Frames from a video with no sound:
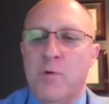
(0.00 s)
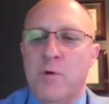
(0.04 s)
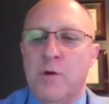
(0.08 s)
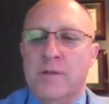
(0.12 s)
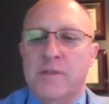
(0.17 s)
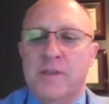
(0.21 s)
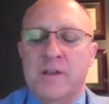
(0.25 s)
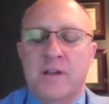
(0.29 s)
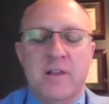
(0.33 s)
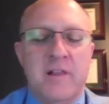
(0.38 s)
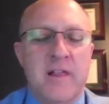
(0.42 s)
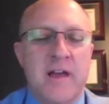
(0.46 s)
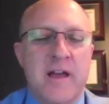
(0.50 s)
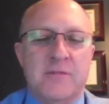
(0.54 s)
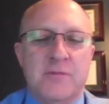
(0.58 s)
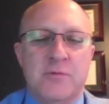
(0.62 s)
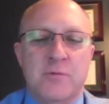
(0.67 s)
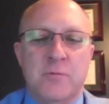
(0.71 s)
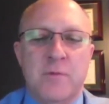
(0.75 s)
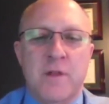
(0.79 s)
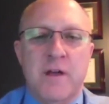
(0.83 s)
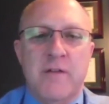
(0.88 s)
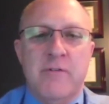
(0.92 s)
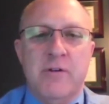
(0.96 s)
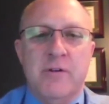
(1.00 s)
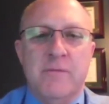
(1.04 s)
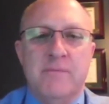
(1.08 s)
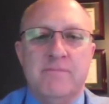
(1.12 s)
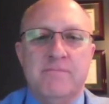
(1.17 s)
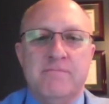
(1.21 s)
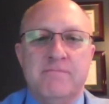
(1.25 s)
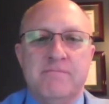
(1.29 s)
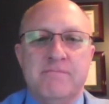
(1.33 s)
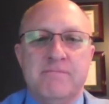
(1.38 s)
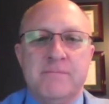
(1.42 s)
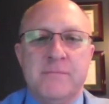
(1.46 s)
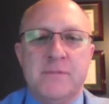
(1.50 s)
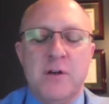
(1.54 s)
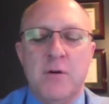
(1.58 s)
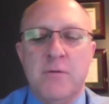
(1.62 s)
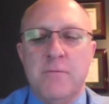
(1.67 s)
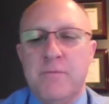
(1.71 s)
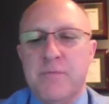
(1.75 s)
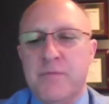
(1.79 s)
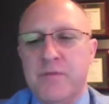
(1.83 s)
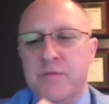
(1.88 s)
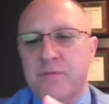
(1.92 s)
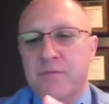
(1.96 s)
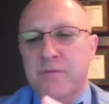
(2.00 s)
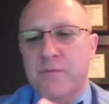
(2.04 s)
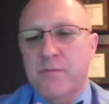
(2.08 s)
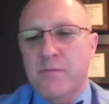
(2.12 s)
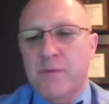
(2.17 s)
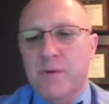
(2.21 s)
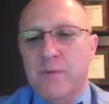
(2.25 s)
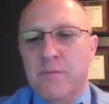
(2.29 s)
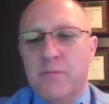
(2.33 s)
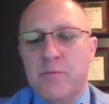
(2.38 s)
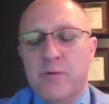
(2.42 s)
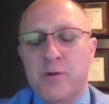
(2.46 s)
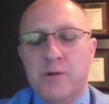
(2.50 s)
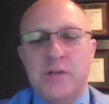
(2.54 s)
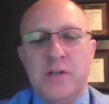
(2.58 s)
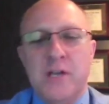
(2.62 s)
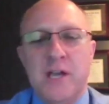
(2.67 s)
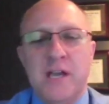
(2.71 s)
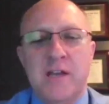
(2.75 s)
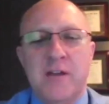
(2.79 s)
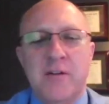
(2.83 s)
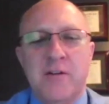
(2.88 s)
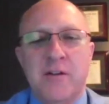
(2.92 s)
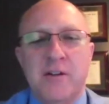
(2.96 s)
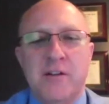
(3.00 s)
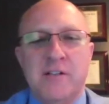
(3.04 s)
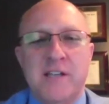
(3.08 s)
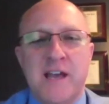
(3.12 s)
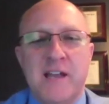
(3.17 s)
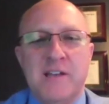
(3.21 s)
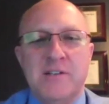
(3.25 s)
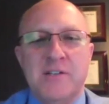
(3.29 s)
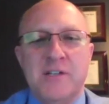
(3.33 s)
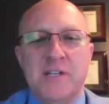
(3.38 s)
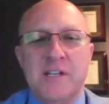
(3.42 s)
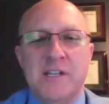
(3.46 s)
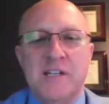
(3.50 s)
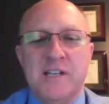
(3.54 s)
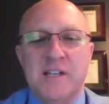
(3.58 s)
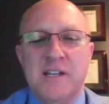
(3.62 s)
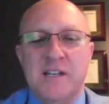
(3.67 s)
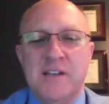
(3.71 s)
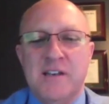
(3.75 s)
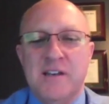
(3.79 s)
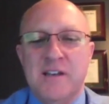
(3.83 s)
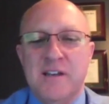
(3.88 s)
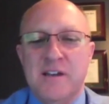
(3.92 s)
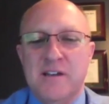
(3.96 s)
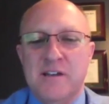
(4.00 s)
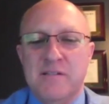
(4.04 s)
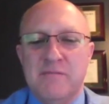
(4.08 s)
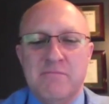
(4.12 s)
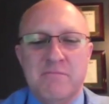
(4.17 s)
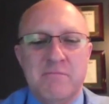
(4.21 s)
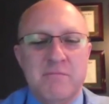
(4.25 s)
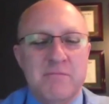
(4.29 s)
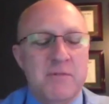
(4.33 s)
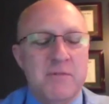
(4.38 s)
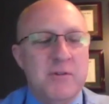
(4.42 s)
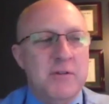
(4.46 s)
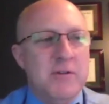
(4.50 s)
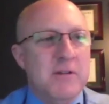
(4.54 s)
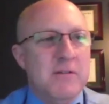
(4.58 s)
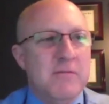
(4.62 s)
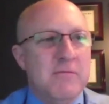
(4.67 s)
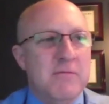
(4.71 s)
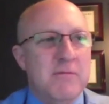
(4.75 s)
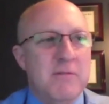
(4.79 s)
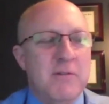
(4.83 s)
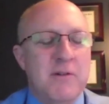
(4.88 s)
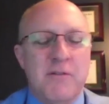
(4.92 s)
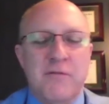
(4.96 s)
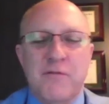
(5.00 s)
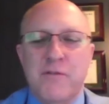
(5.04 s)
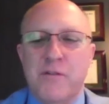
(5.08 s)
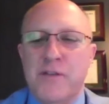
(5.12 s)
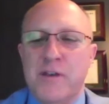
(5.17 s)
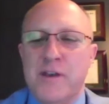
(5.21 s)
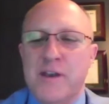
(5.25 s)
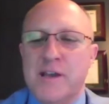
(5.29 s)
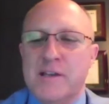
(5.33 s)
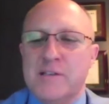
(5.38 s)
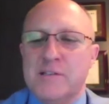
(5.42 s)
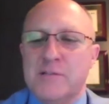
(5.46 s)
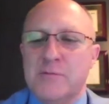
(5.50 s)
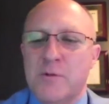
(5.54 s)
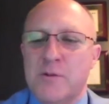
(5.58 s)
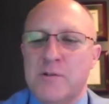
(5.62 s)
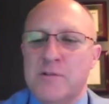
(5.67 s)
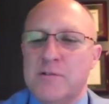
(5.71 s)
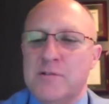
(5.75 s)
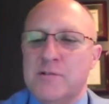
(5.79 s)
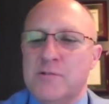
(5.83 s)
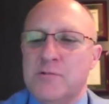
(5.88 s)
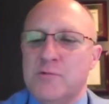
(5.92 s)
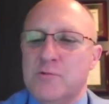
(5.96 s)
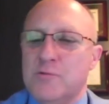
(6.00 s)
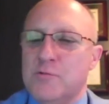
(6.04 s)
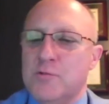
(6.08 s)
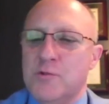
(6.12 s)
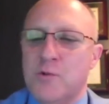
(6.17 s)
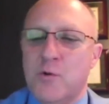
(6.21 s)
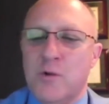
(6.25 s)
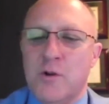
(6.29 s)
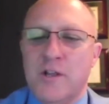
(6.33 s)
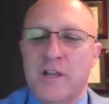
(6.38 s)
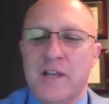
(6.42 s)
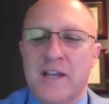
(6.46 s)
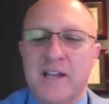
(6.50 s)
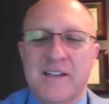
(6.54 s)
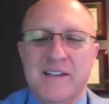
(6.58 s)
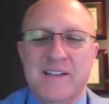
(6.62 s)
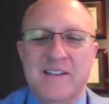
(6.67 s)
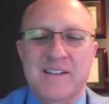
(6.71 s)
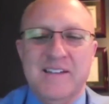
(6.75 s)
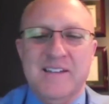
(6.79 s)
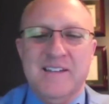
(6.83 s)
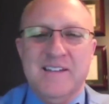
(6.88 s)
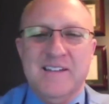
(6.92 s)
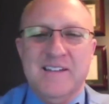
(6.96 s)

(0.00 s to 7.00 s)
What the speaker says: more at the classroom level. So we appreciate your attention, and you can look for the next ones shortly.